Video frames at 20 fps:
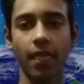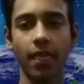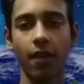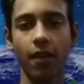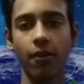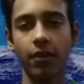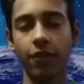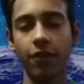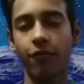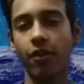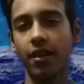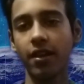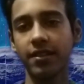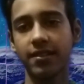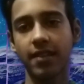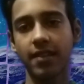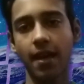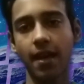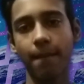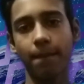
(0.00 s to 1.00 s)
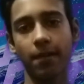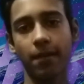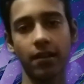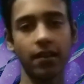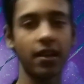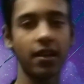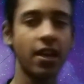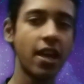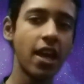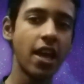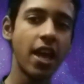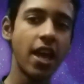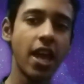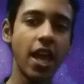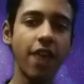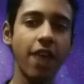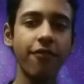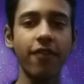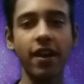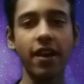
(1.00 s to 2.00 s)
Okay, for example,
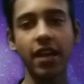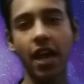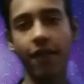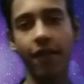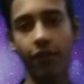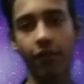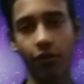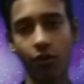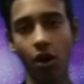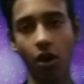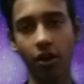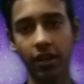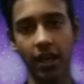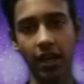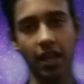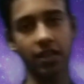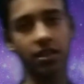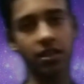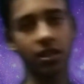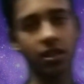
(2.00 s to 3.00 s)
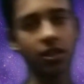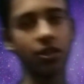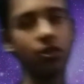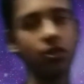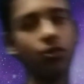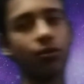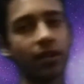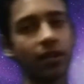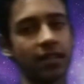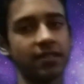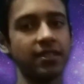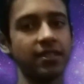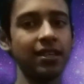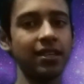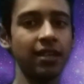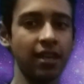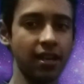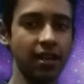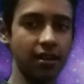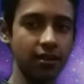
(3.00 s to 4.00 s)
if I have a rocket, you can see
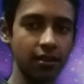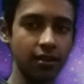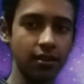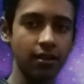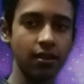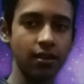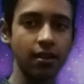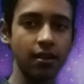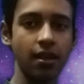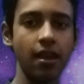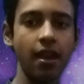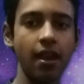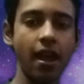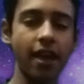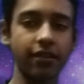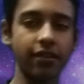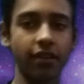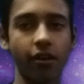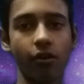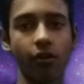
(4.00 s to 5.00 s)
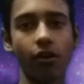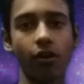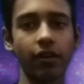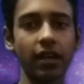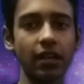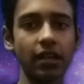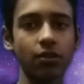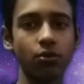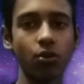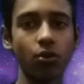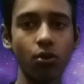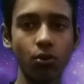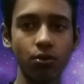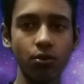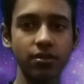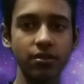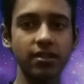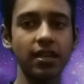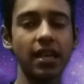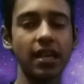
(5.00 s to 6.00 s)
here, and the rocket
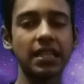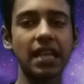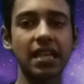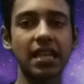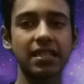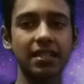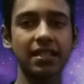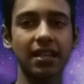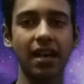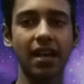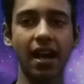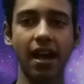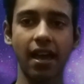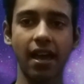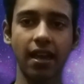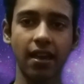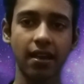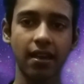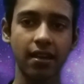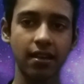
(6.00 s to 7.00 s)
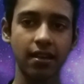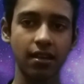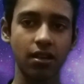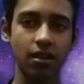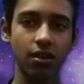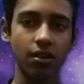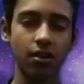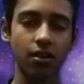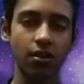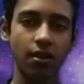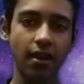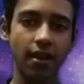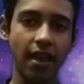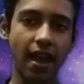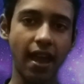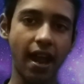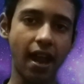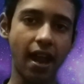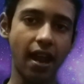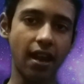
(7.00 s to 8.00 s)
goes in the sky,
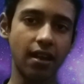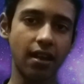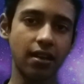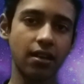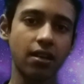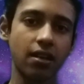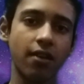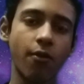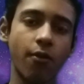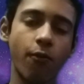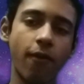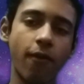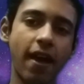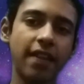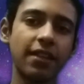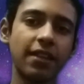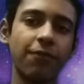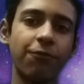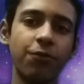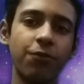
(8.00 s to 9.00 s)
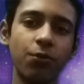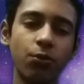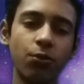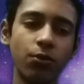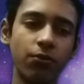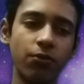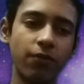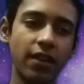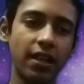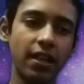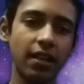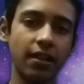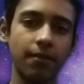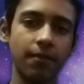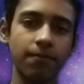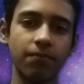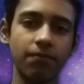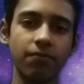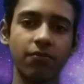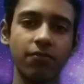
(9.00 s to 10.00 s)
and when the fuel will
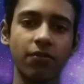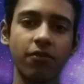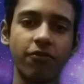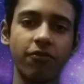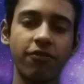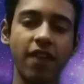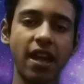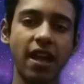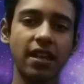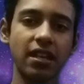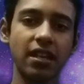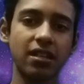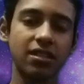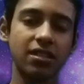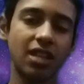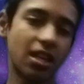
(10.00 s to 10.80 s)
vanish,